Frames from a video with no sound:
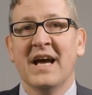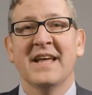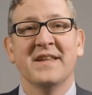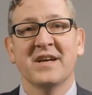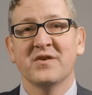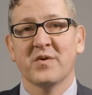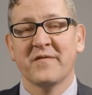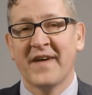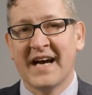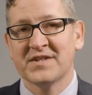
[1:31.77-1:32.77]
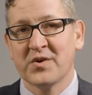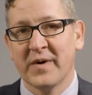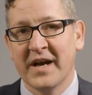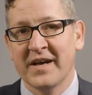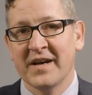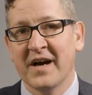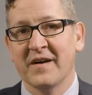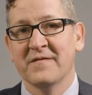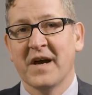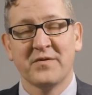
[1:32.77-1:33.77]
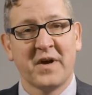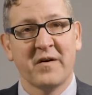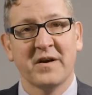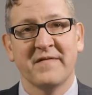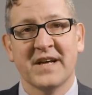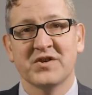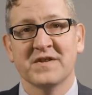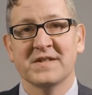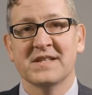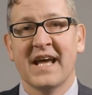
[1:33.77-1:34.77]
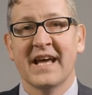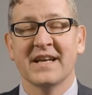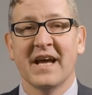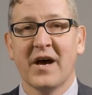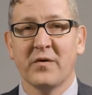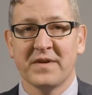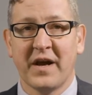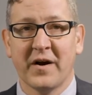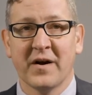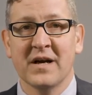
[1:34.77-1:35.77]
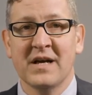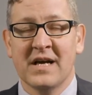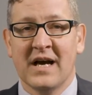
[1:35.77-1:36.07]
and they can do a vast array of healthcare interventions and healthcare